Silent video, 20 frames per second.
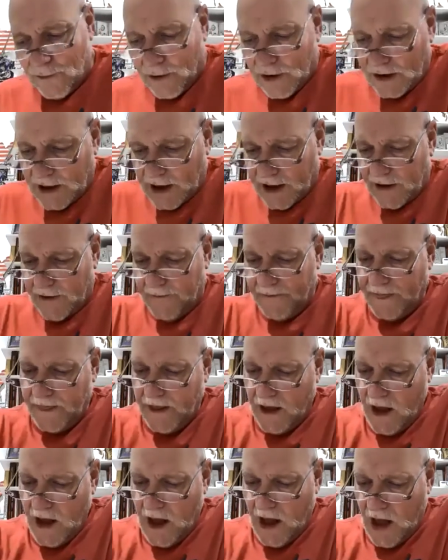fornicator
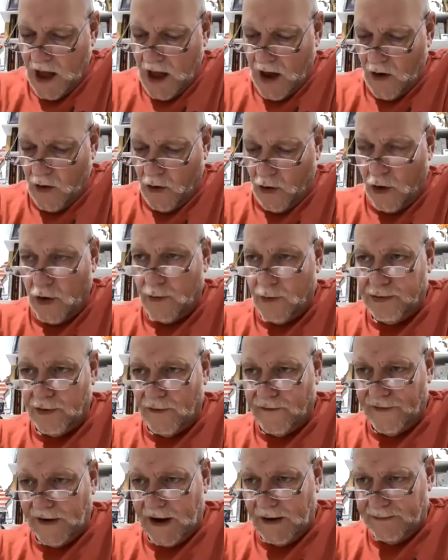or
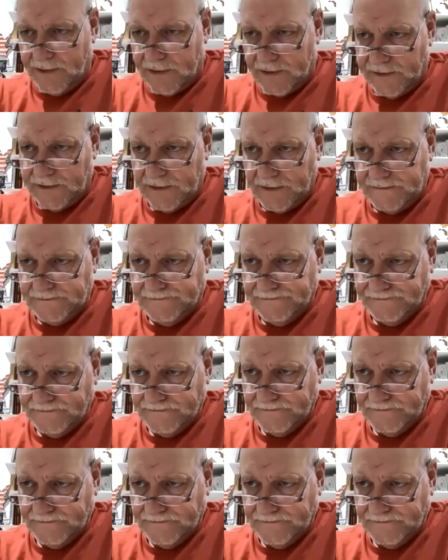profane person